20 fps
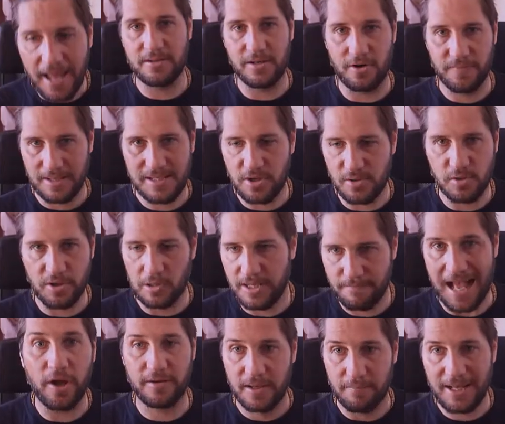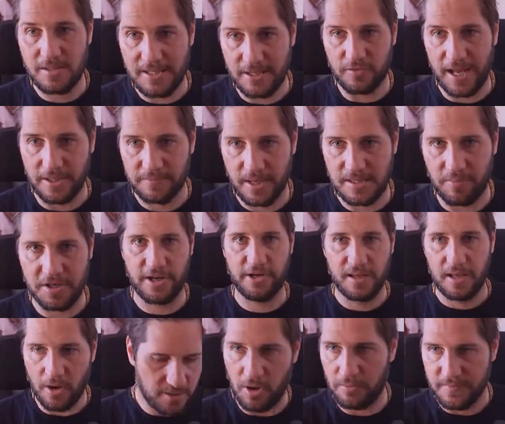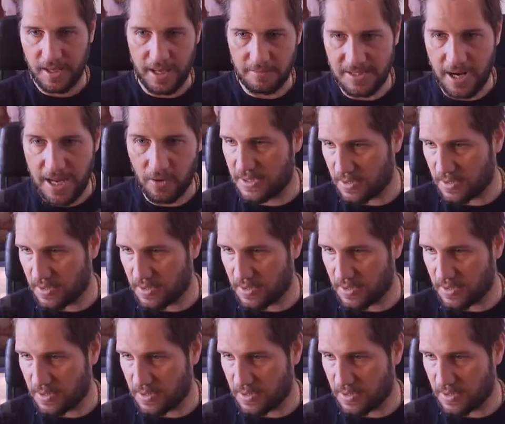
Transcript: But we will not stop there.